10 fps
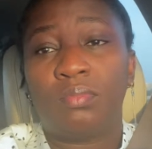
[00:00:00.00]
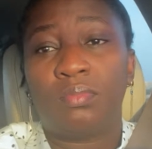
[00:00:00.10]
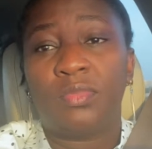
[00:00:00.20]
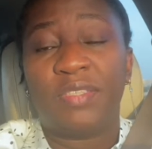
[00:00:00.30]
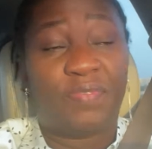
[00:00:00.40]

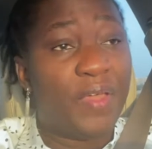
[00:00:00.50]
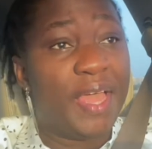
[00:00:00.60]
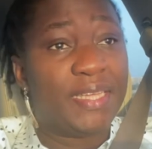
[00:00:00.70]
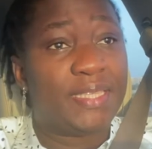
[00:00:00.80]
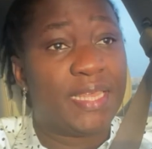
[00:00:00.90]
the
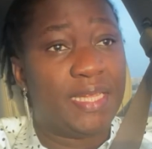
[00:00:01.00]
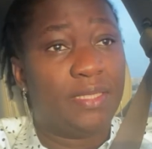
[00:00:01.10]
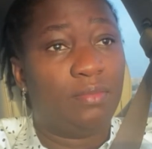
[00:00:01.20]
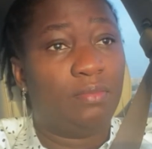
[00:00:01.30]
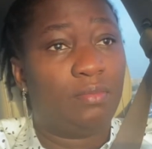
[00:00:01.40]
first thing
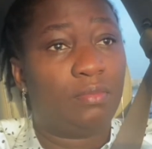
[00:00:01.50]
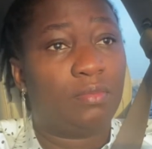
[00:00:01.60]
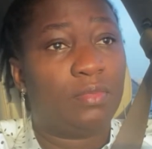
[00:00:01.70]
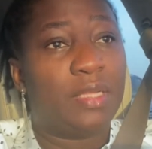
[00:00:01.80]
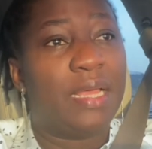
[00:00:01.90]

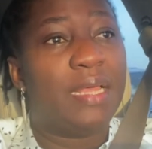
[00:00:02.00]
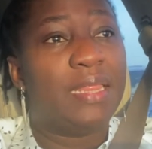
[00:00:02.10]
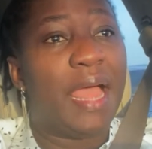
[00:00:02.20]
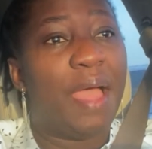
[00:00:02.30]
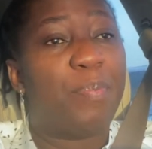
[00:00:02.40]

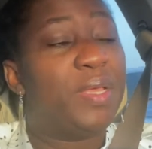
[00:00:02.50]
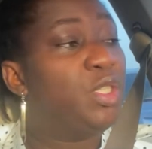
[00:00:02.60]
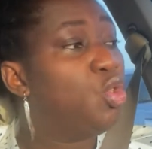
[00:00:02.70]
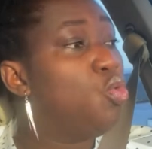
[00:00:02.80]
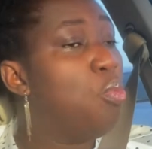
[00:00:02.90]
that happens
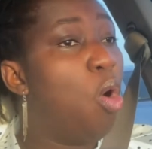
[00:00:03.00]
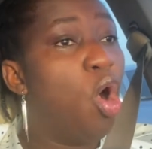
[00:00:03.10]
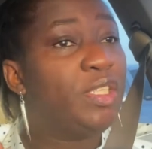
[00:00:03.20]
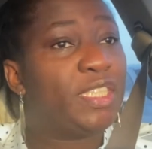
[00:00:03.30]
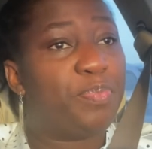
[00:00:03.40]
to
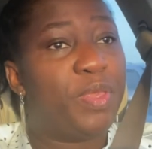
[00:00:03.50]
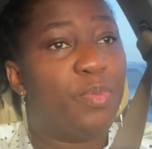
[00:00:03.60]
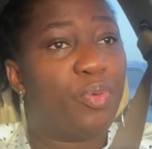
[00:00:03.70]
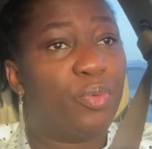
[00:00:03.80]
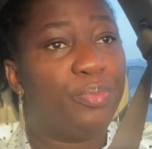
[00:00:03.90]
most
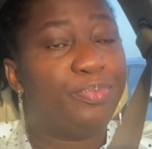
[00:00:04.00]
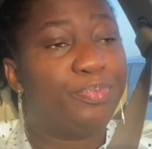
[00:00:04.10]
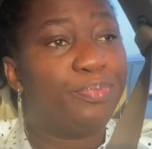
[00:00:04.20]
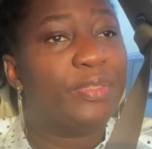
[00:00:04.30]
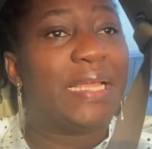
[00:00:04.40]
people
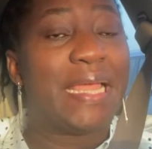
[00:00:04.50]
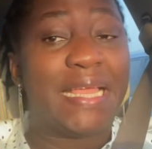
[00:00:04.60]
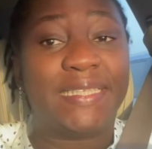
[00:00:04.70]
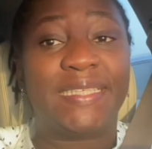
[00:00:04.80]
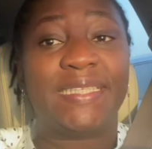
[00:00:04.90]

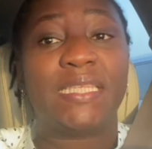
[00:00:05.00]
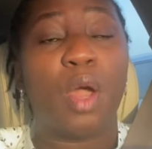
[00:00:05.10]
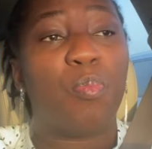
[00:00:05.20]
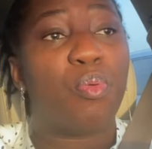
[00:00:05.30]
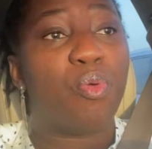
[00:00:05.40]
is
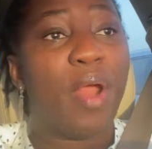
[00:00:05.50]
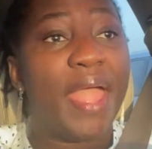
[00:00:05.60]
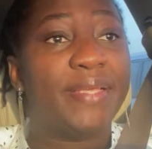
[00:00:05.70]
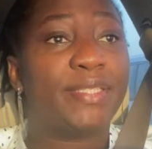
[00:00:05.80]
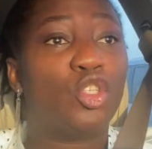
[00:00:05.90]

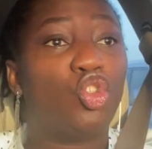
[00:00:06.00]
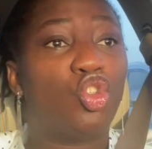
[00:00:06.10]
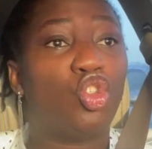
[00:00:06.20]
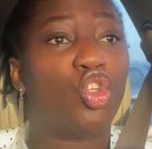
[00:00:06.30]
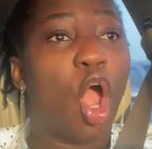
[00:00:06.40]
surprise,
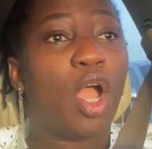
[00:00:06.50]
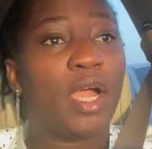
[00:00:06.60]
shock.